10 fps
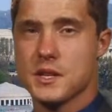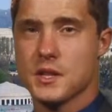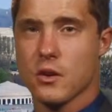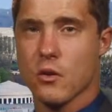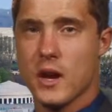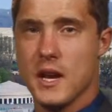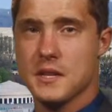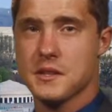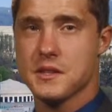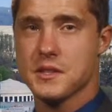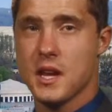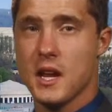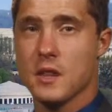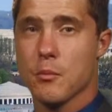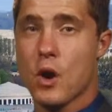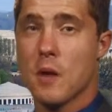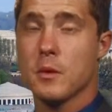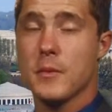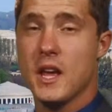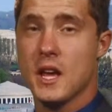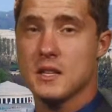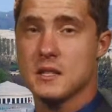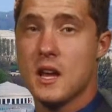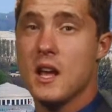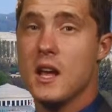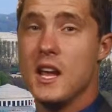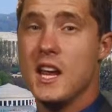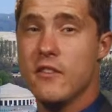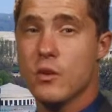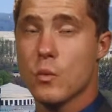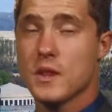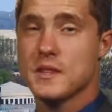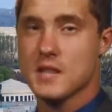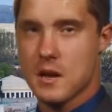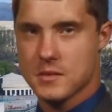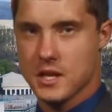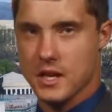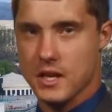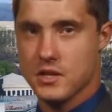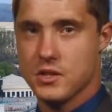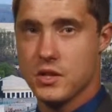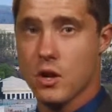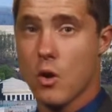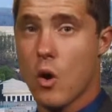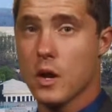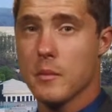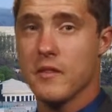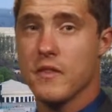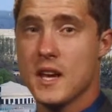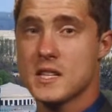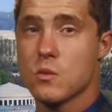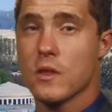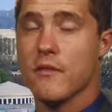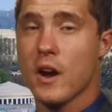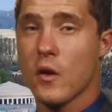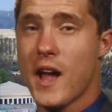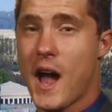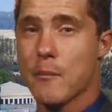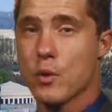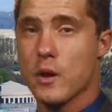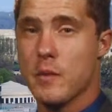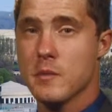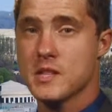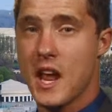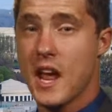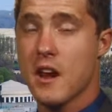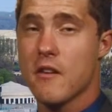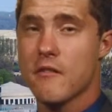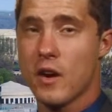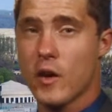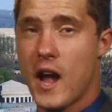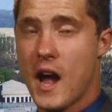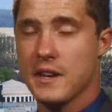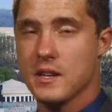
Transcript: disagrees, saying the problem is, even with subsidies, you're going to be faced with very high premiums and very high